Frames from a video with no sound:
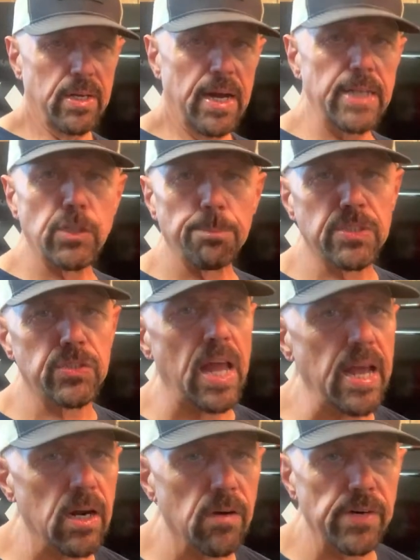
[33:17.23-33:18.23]
I should
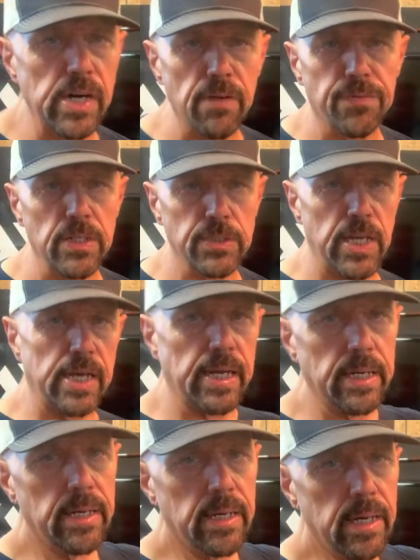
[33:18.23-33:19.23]
stand over here for a
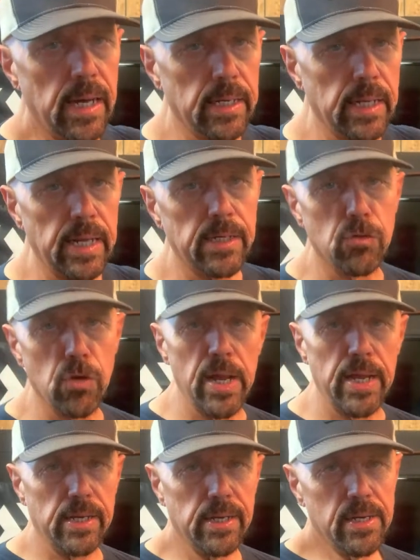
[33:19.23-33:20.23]
second and let
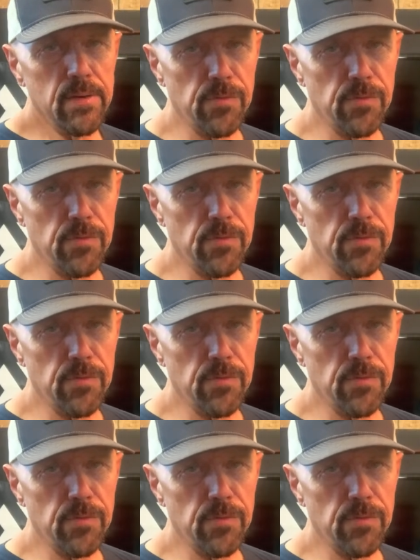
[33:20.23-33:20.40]
Greg